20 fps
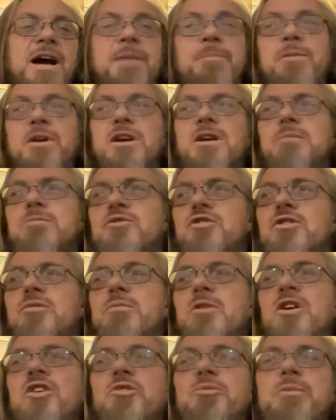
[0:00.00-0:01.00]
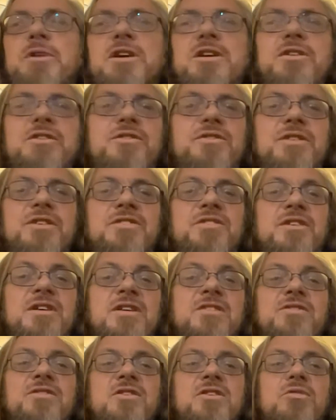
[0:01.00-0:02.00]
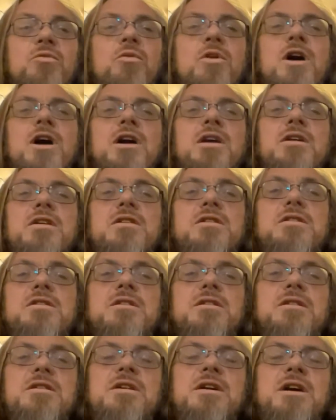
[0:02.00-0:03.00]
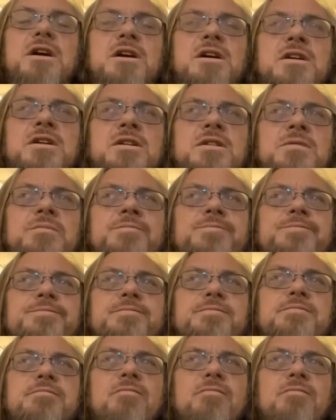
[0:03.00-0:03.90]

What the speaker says: I pick up two balls because it's easier to walk, um,